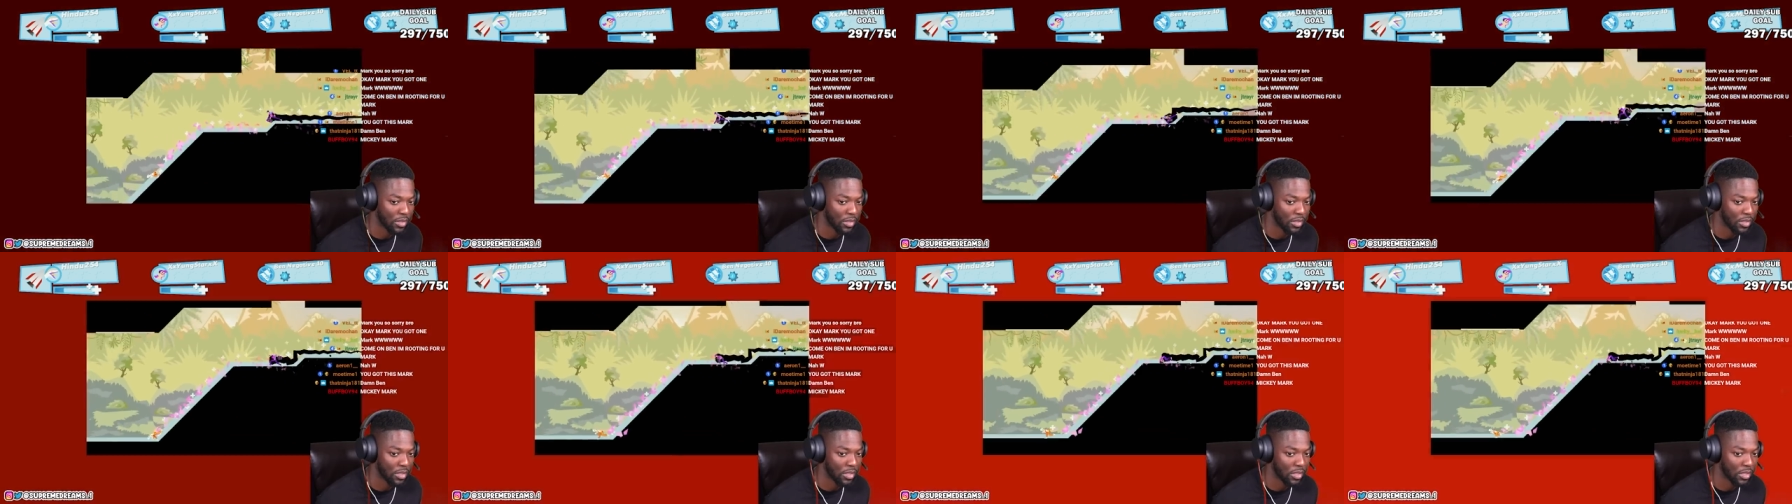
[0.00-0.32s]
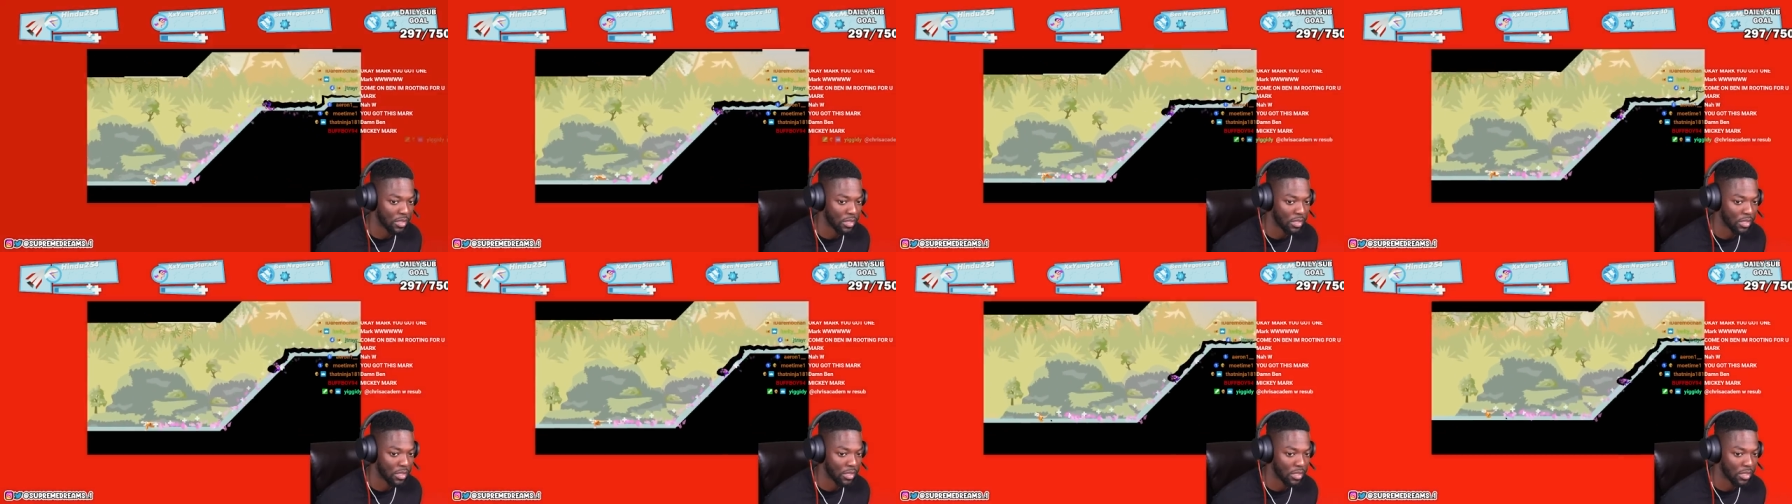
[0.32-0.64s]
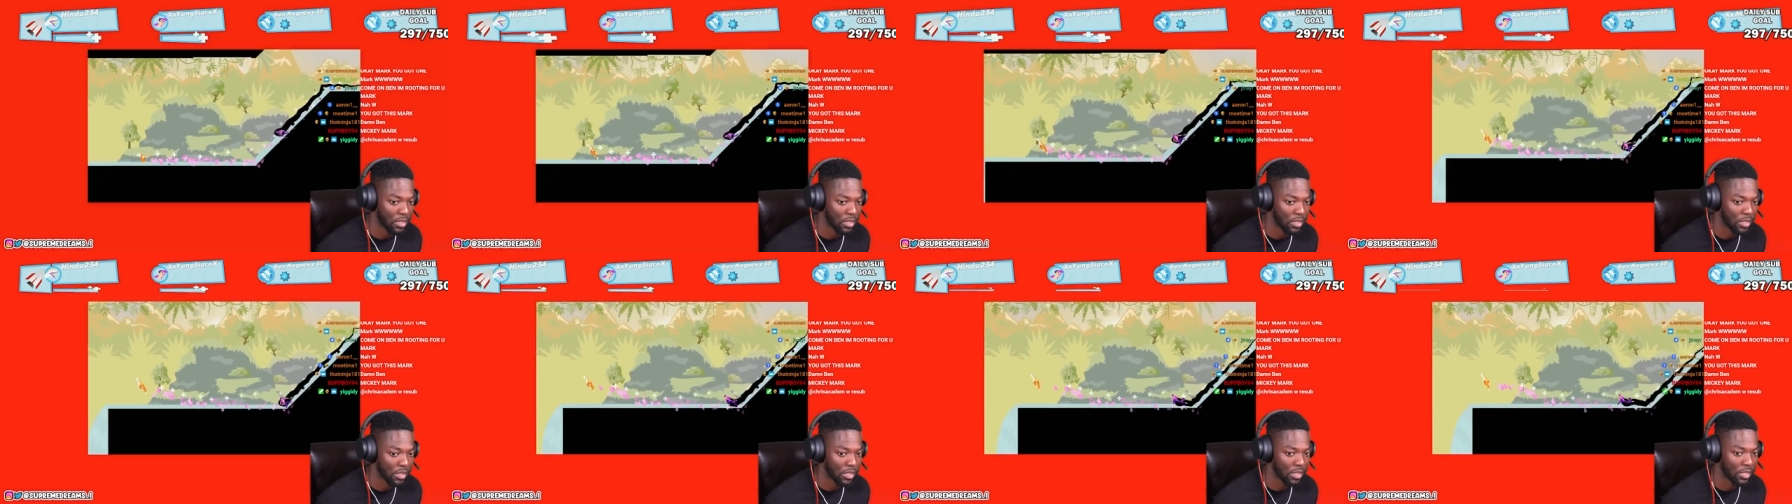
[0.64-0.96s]
Me and
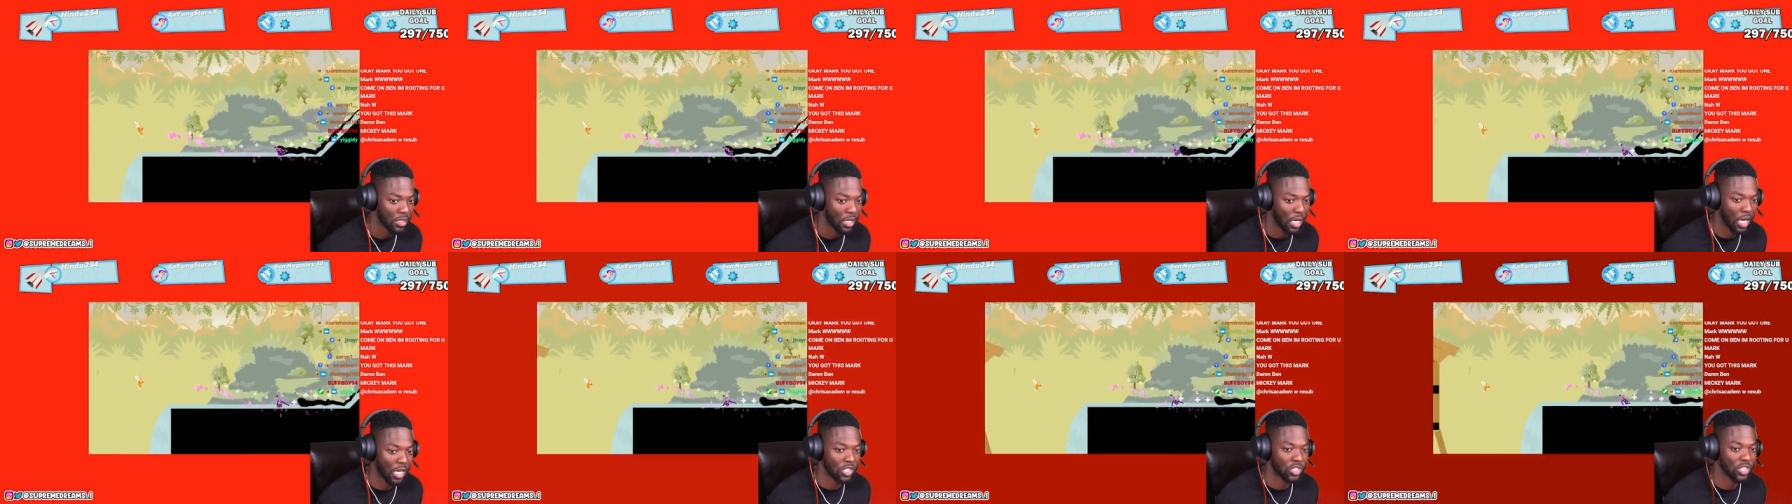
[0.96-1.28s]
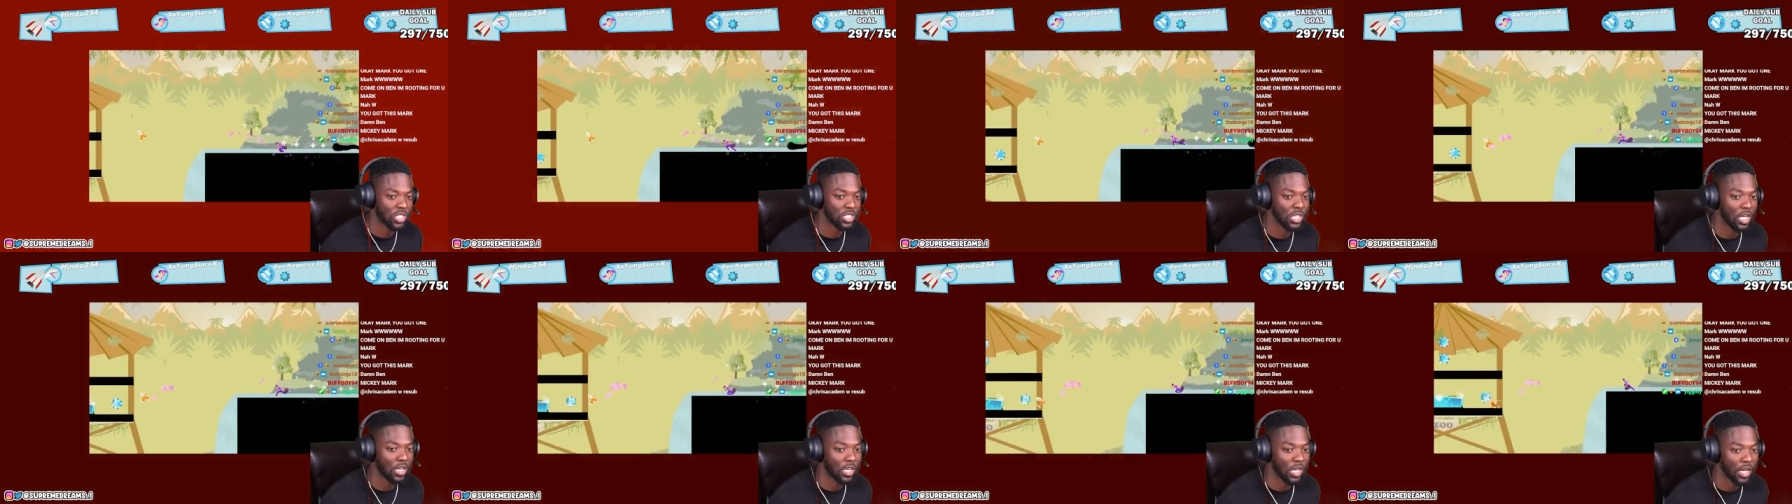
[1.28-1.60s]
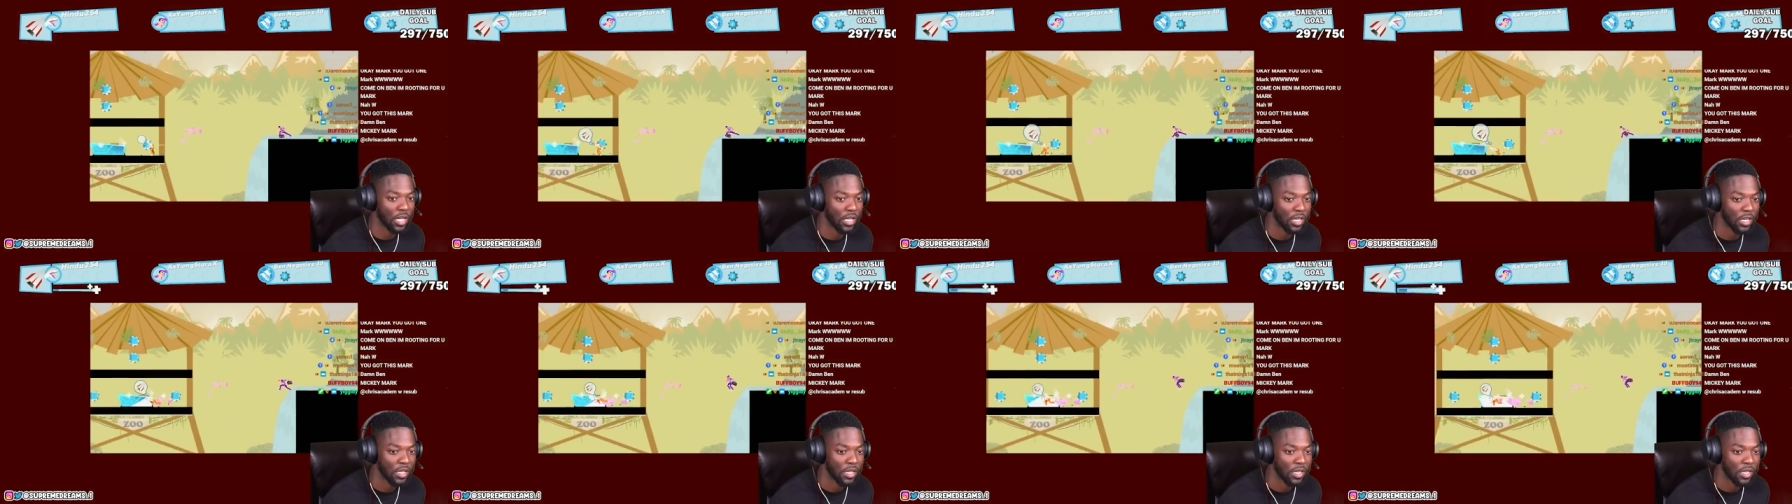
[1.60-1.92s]
Dylan. I uh, just okay.